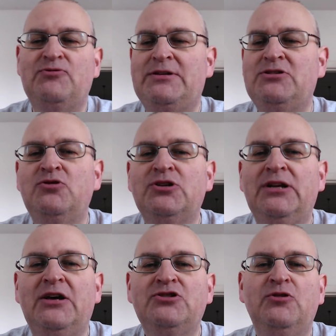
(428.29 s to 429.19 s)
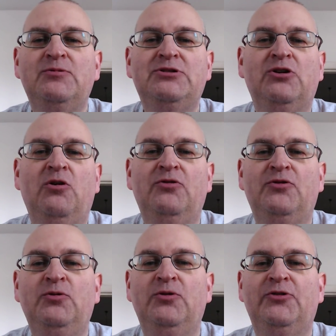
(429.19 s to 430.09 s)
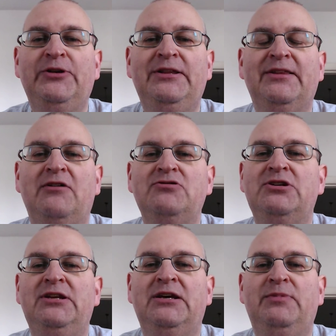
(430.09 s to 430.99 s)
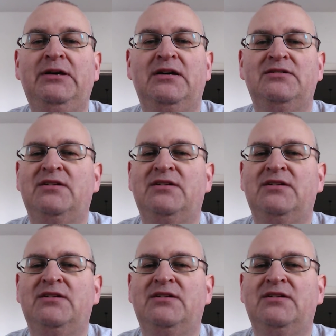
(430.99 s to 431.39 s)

resolution last year was to go through 3,000 unique beers.